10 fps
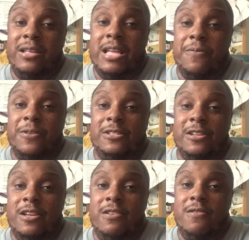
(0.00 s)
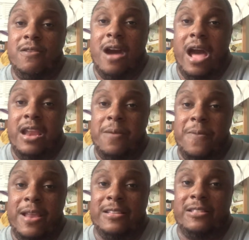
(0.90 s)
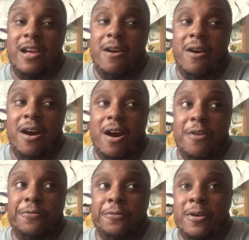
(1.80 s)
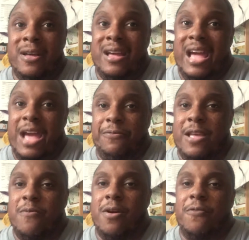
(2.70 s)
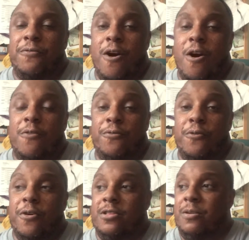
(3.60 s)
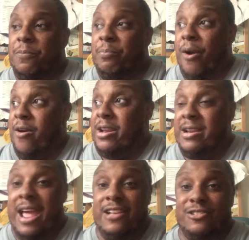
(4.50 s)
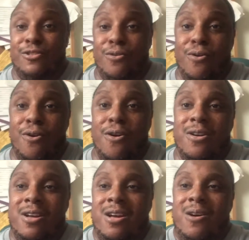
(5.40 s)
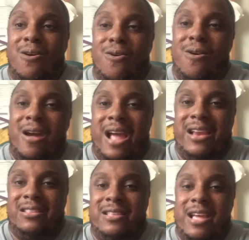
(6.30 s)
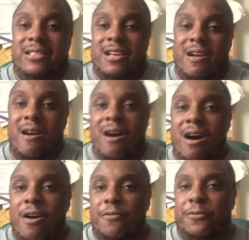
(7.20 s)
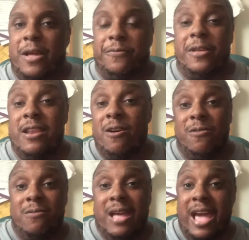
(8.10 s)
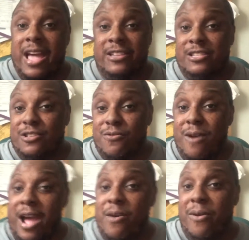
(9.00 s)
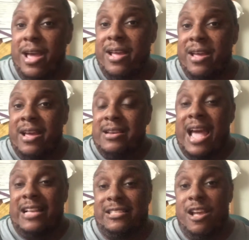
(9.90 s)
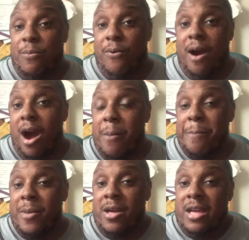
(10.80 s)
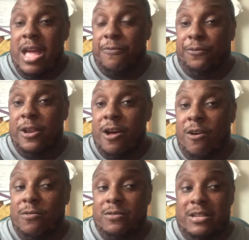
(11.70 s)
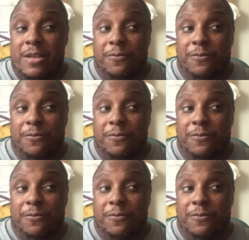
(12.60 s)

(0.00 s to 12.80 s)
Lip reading: to give it to you or any business thereof, if they want to fall for the Bernie next door or anything thereof, if he don't edge it the right way, that's their problem. If he don't